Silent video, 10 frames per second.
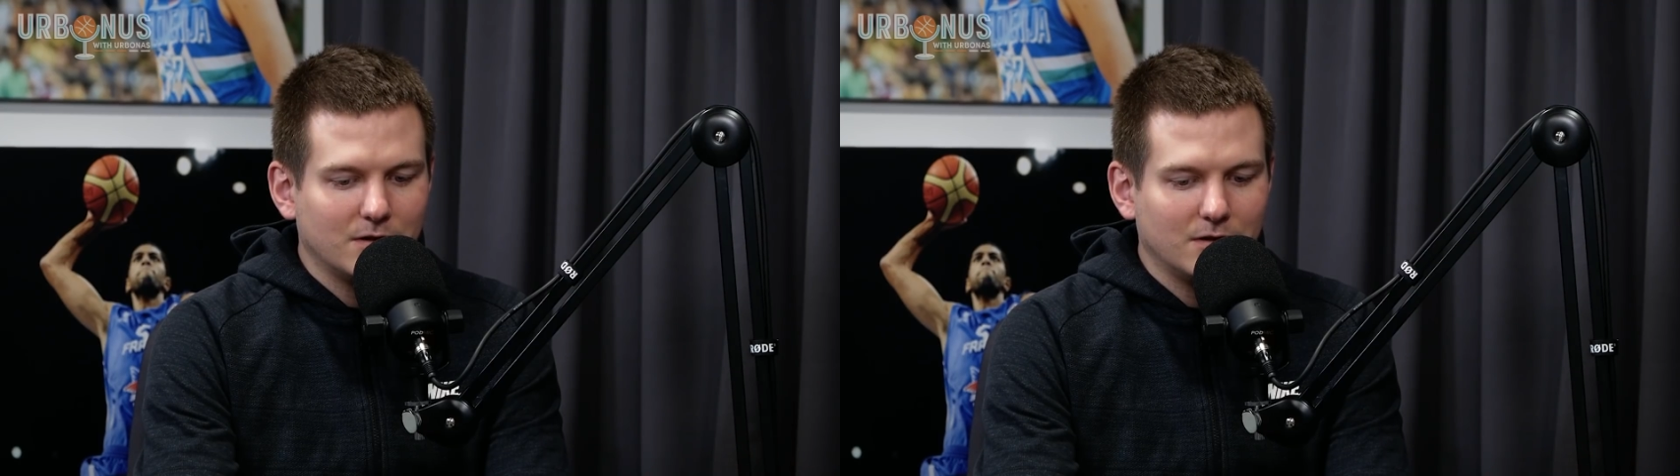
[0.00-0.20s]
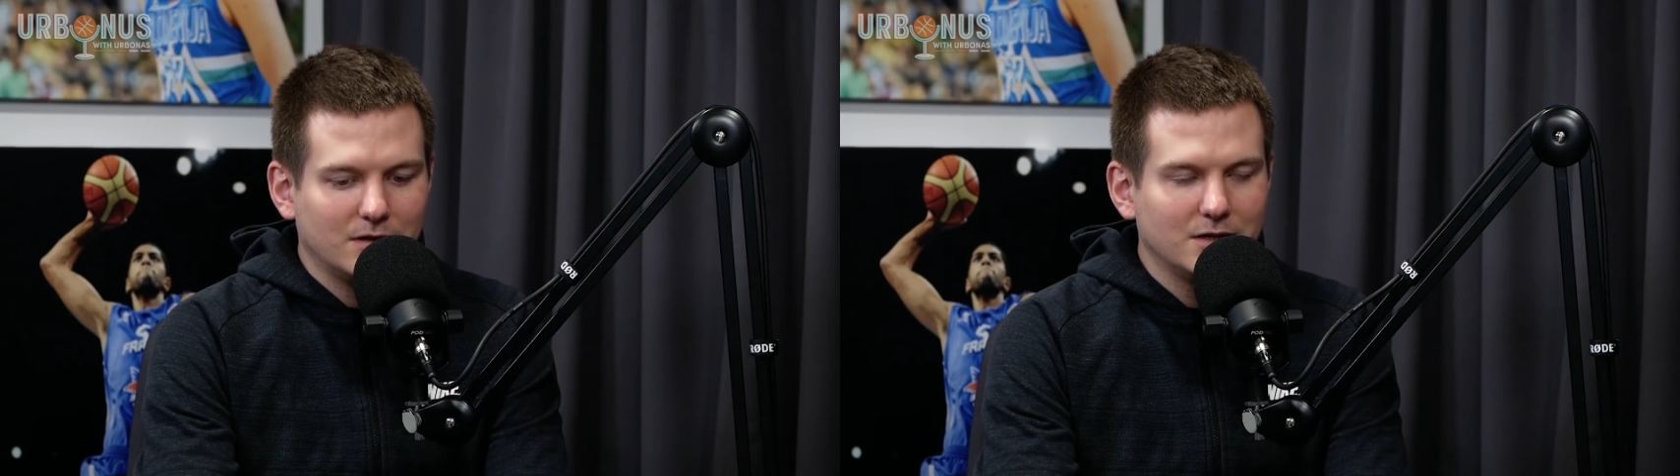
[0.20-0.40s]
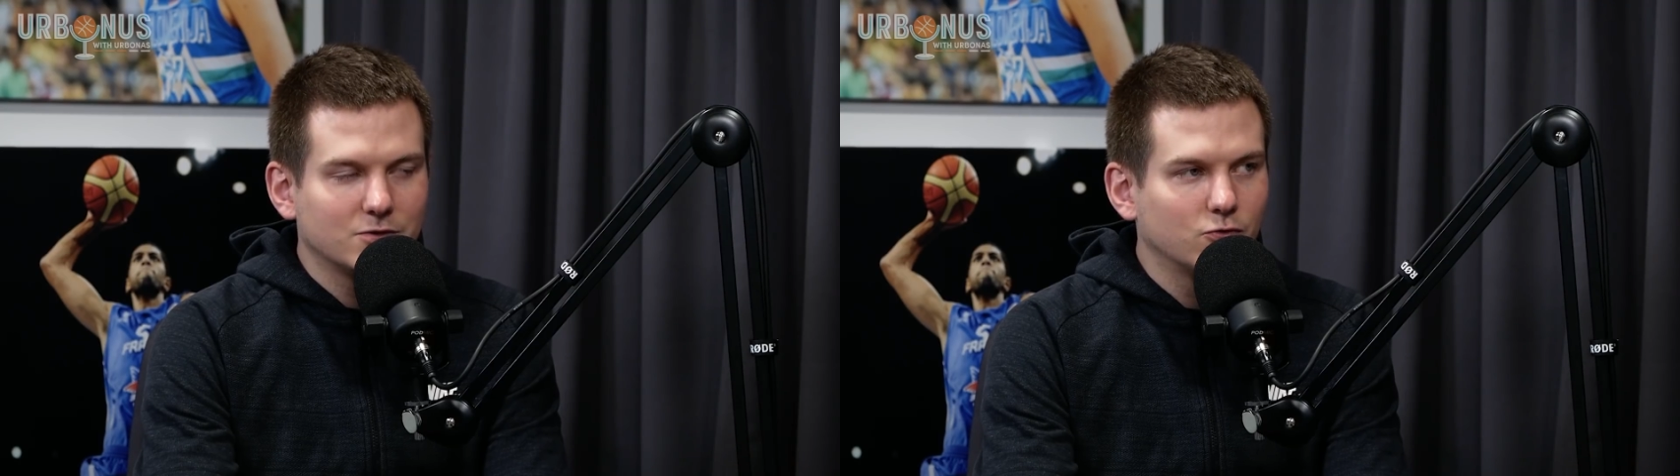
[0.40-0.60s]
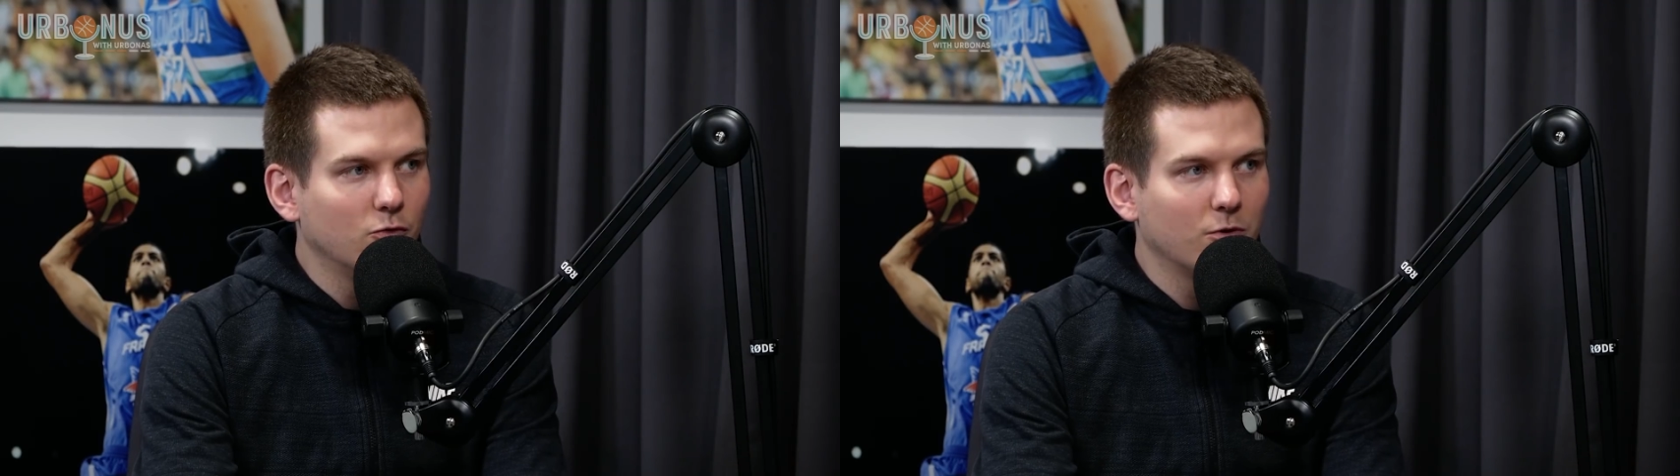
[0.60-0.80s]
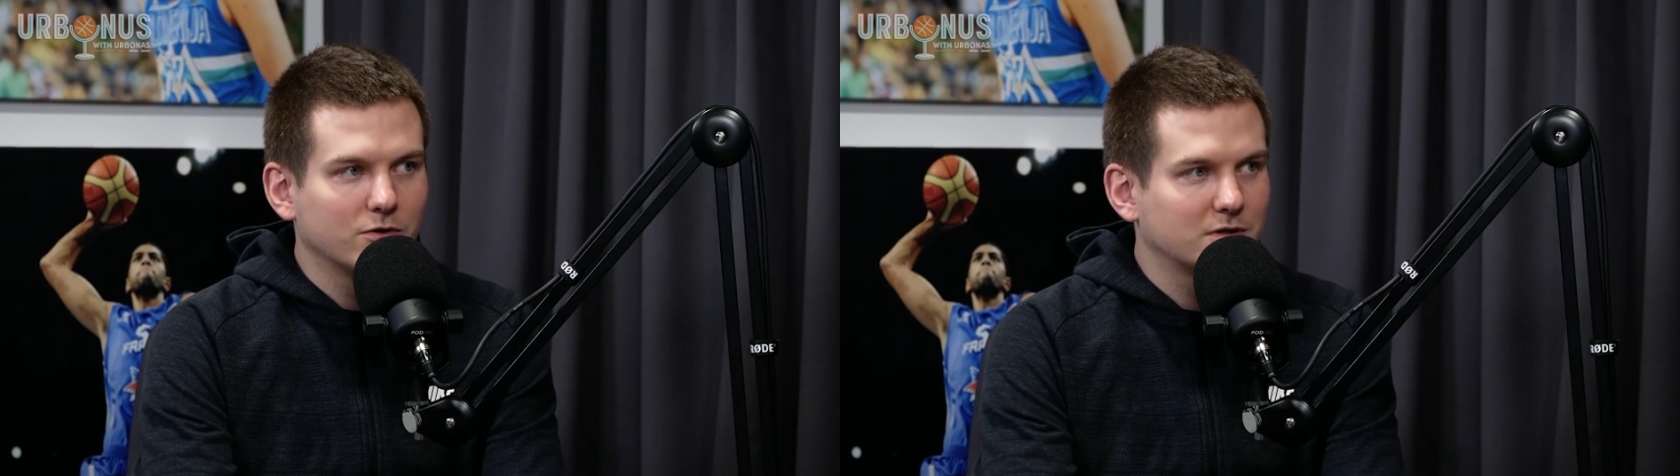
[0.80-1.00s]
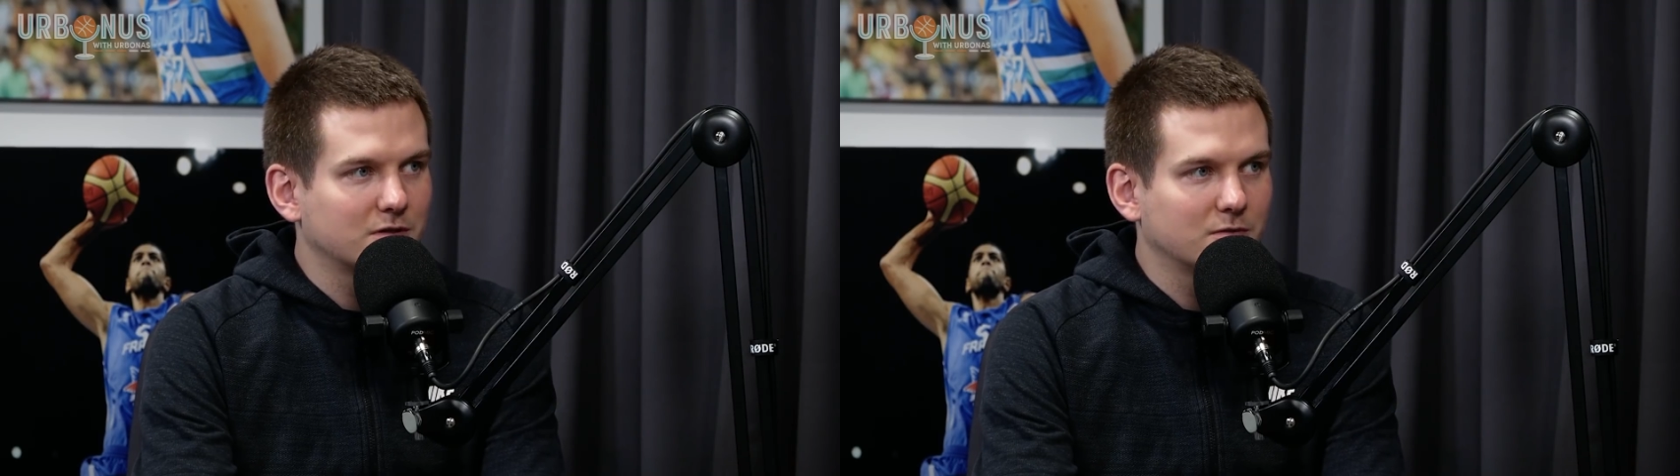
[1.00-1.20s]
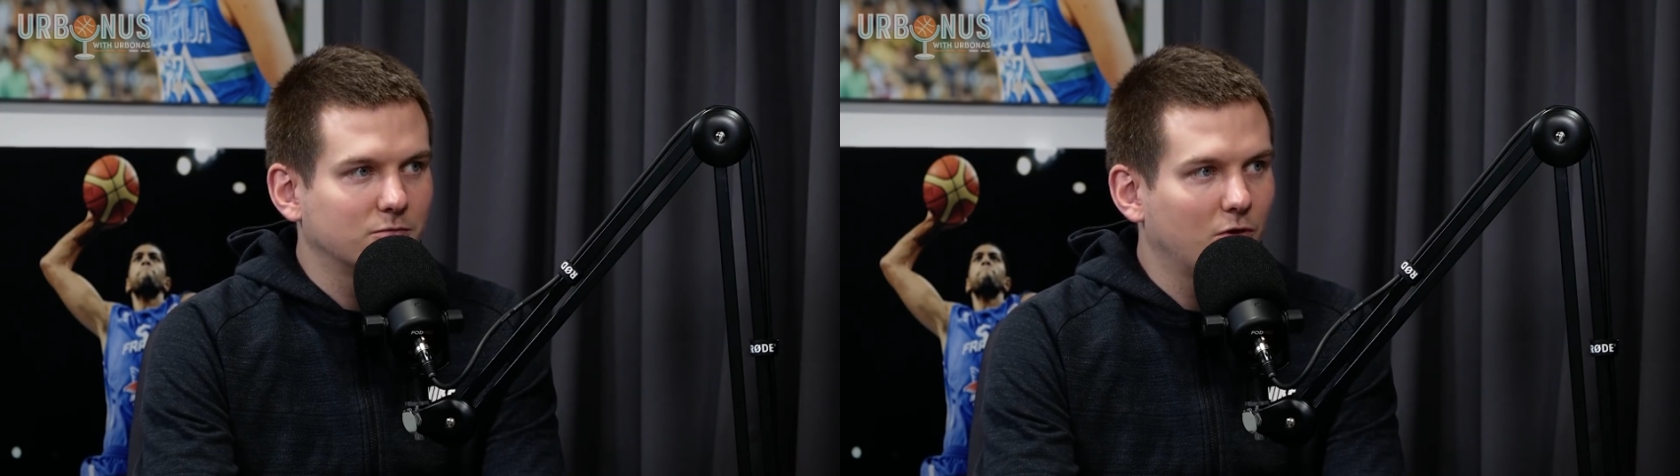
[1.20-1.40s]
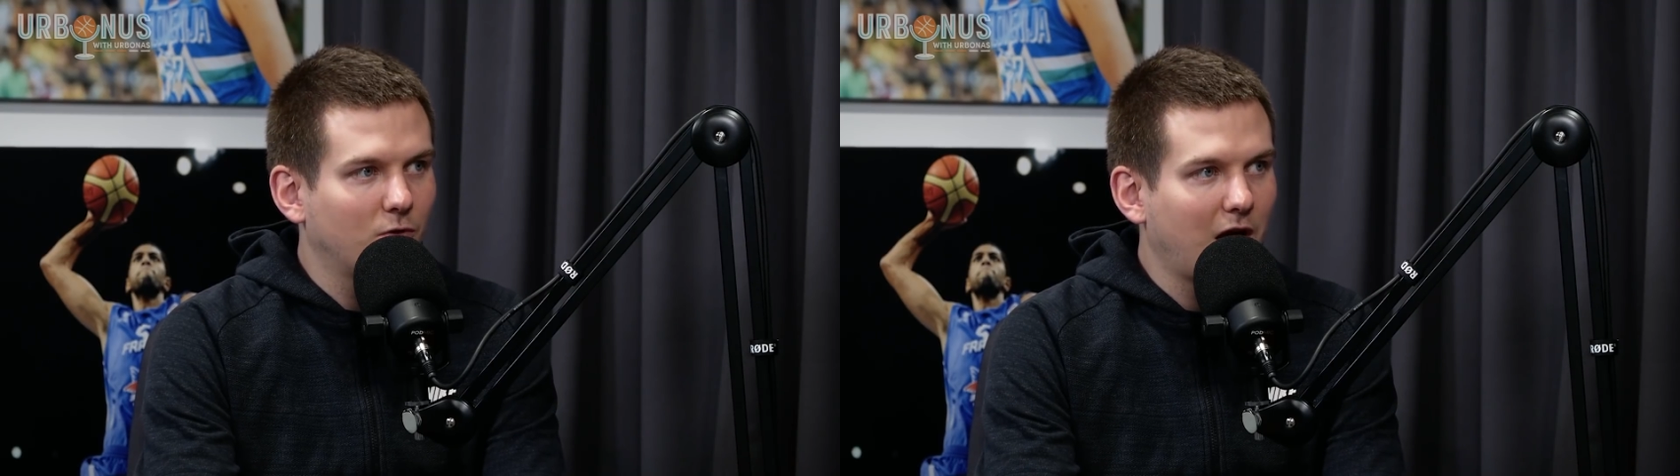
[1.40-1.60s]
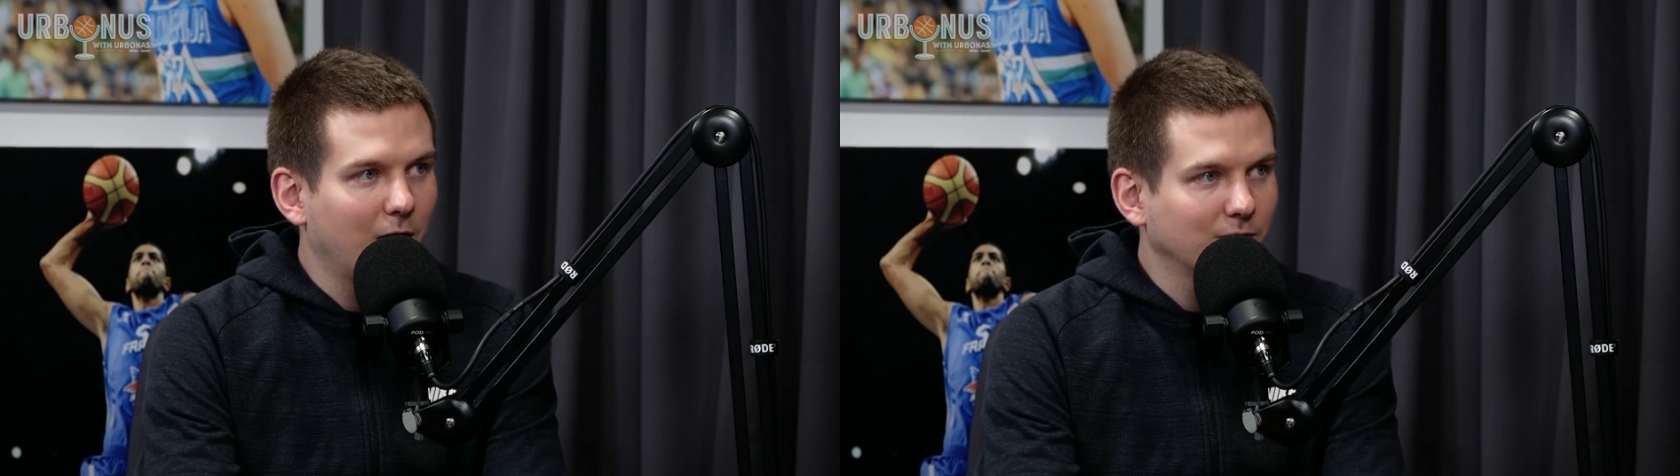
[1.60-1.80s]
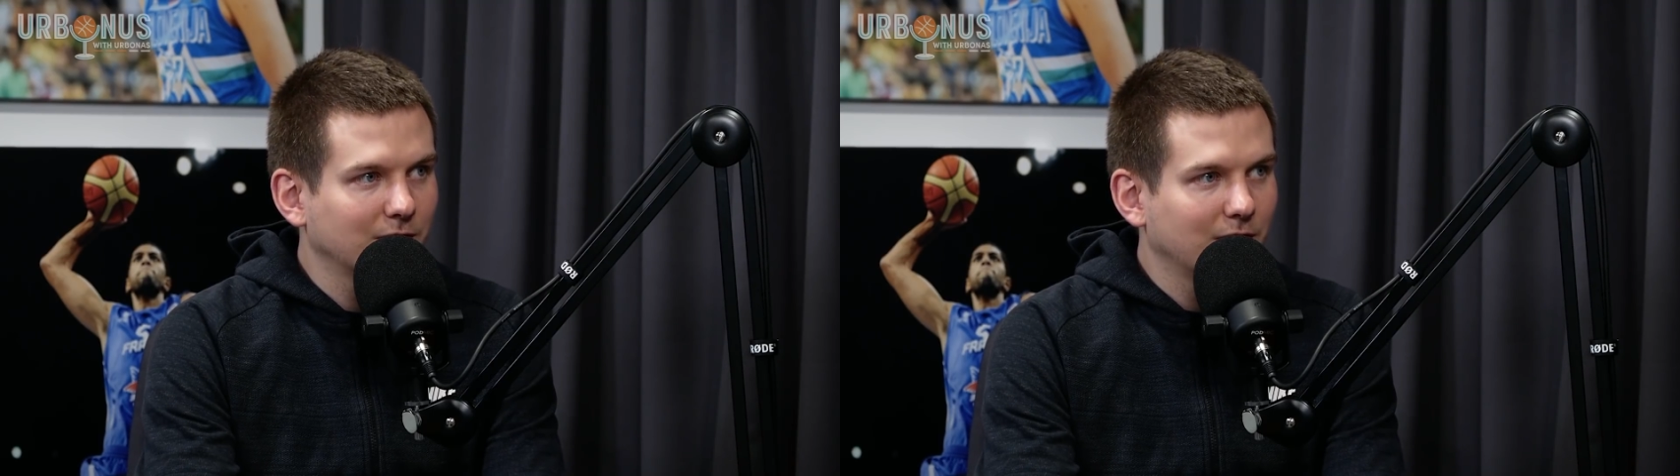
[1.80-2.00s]
these rumors broke
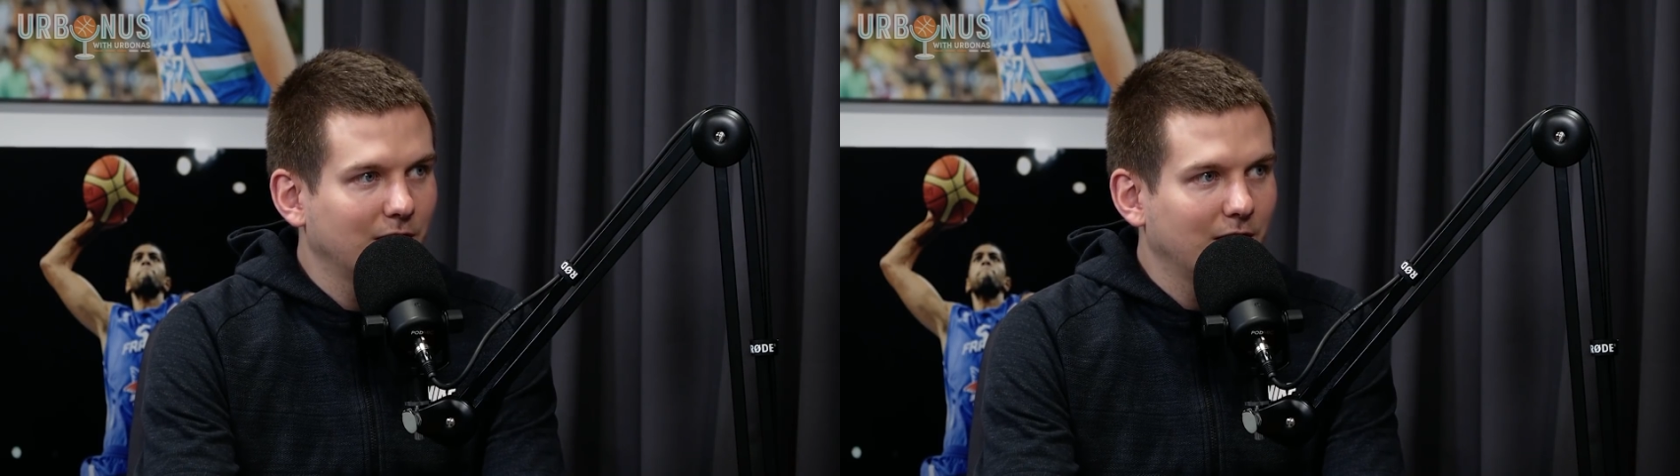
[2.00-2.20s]
out,